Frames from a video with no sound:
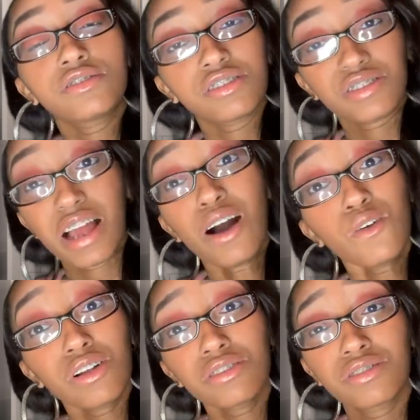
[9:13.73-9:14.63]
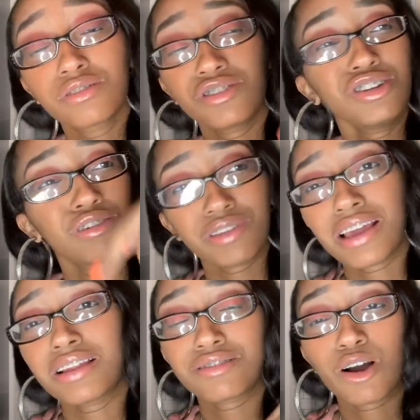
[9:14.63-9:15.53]
the shower, you know,
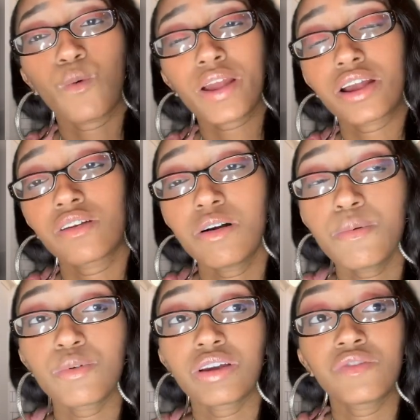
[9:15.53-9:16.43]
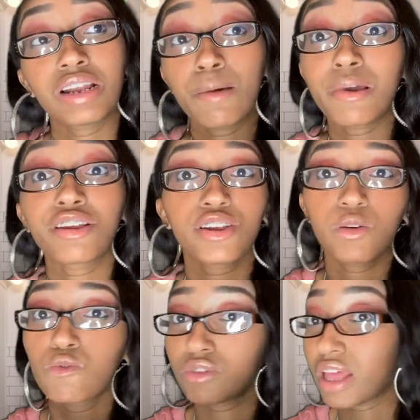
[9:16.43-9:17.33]
thinking it's gonna wake her up or whatever. And I made sure
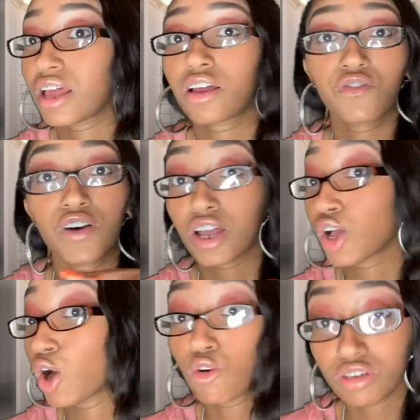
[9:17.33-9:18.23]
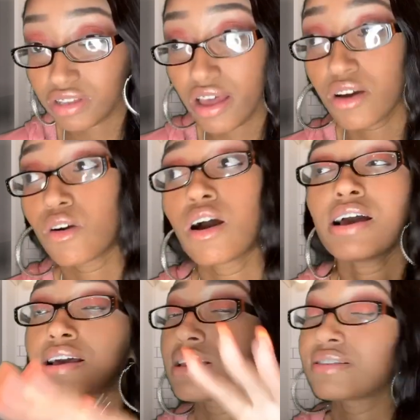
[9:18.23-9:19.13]
it was like fucking cold as hell.
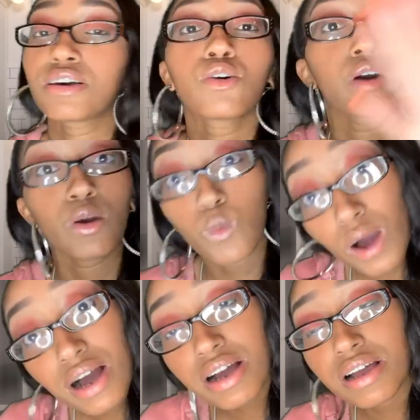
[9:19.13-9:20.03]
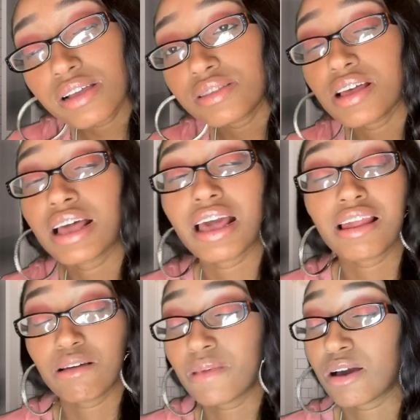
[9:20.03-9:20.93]
And so it was.
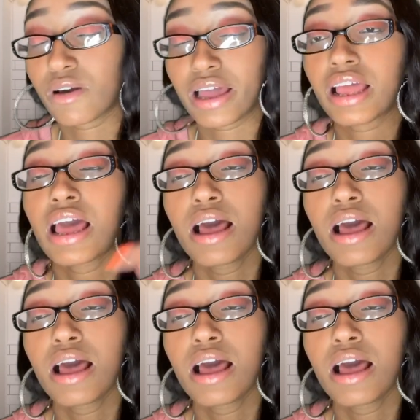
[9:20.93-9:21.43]
And I'm like, okay,